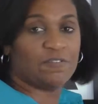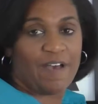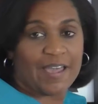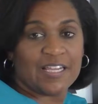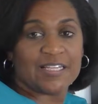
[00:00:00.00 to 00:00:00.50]

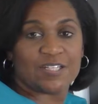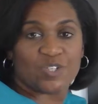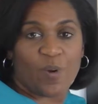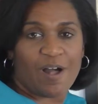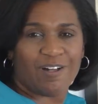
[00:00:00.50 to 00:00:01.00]
divided into
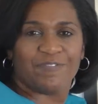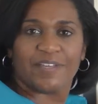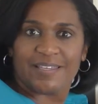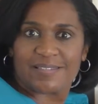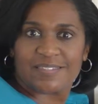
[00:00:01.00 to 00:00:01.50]
12
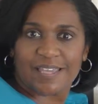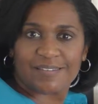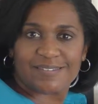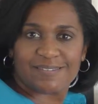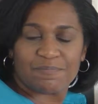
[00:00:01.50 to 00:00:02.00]
is
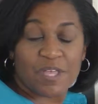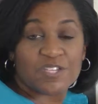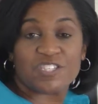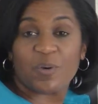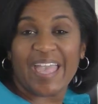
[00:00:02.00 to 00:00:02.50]
6.
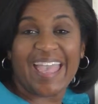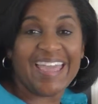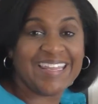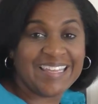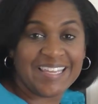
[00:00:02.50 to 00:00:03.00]
So
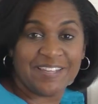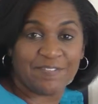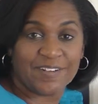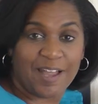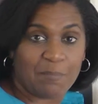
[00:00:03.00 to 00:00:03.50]
any
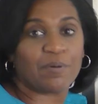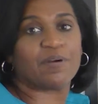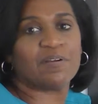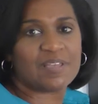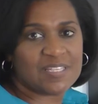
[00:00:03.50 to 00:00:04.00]
even
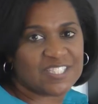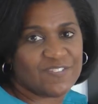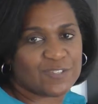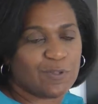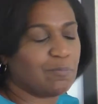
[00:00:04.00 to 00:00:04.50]
number is
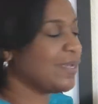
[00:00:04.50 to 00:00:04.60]
divisible